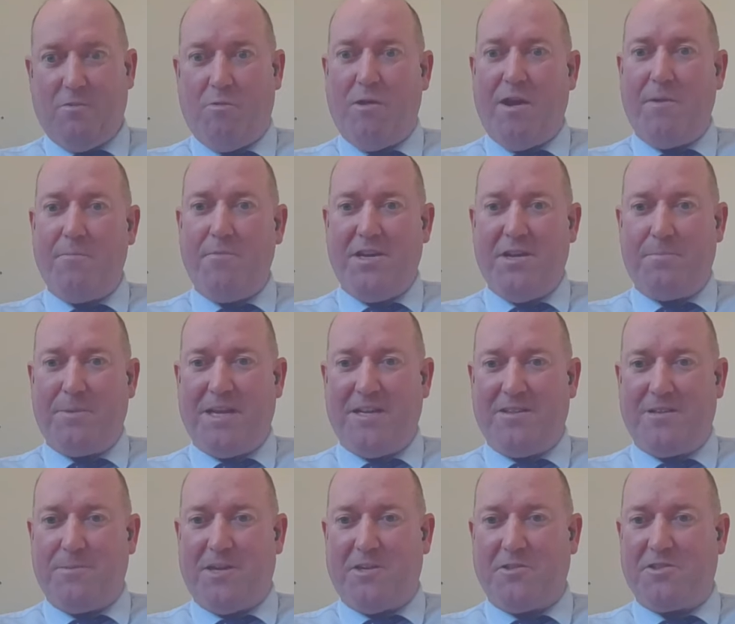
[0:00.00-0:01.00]
When will you
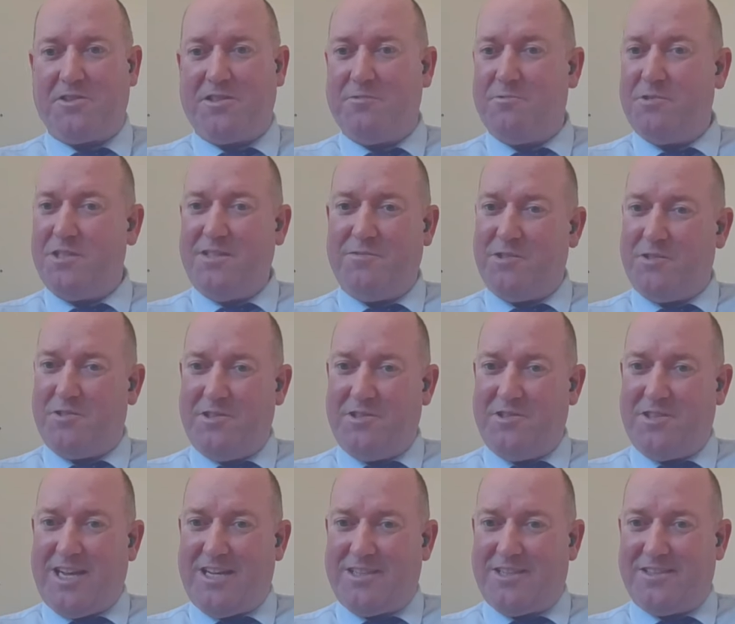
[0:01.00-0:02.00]
bail them out? They wouldn't even go
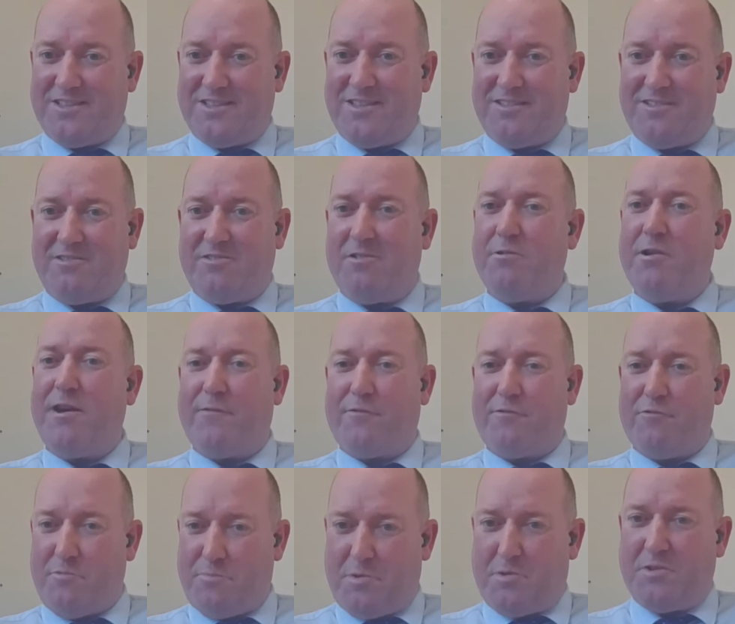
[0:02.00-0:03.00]
near that. They said they're going to wait
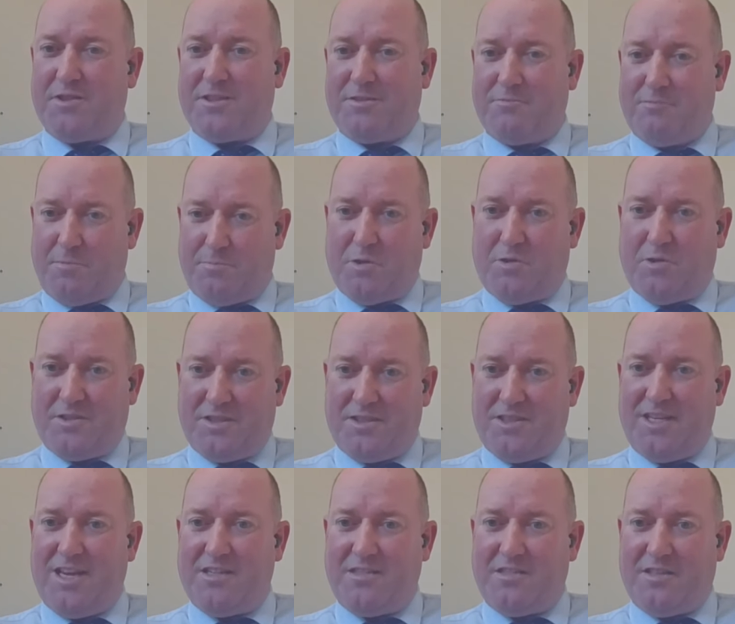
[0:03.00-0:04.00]
for reports and reports at
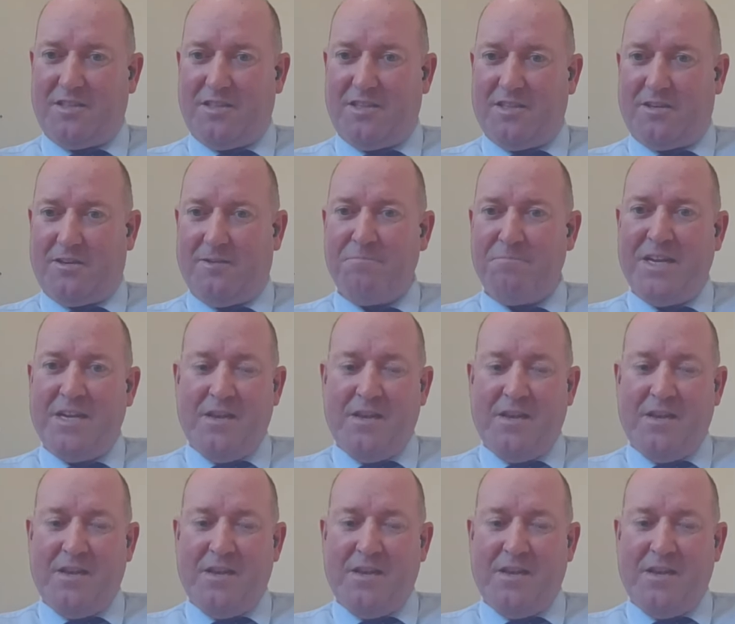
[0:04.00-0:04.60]
the end of the year.